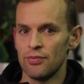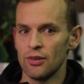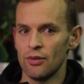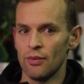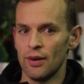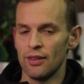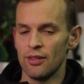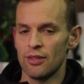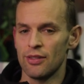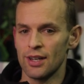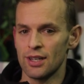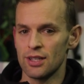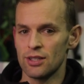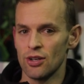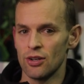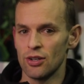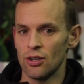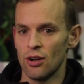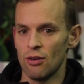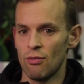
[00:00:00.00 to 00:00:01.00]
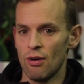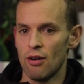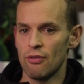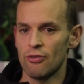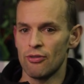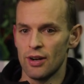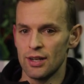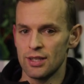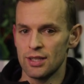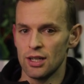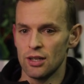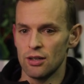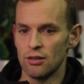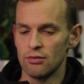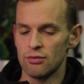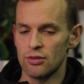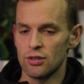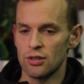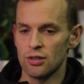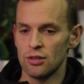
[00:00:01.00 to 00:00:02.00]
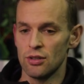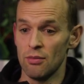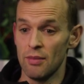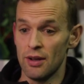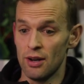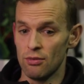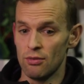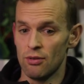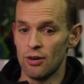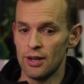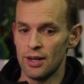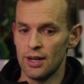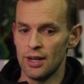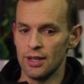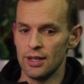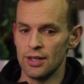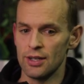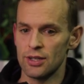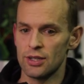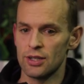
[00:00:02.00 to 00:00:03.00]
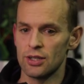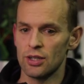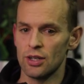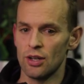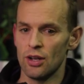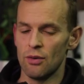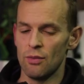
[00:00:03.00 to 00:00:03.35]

when things don't go well for ourselves, no matter what it is,